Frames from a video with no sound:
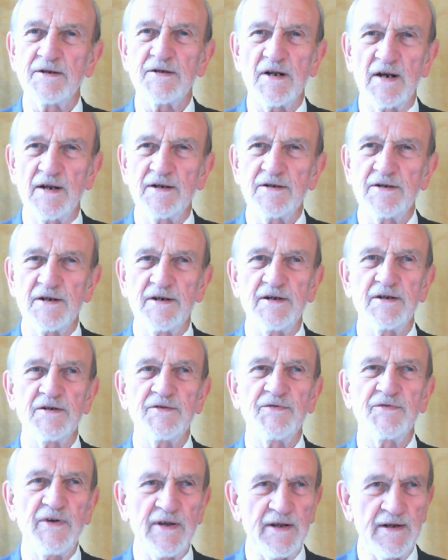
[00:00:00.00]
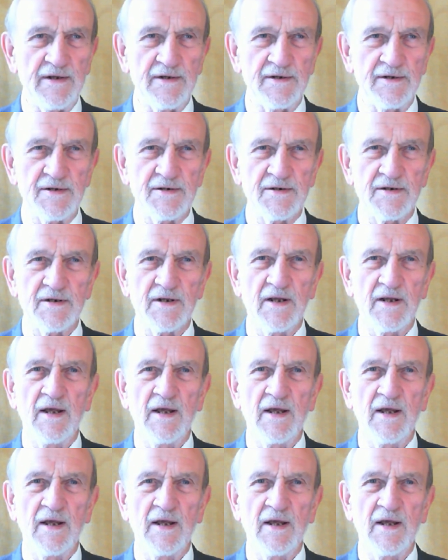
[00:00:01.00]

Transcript: solicitors' fees.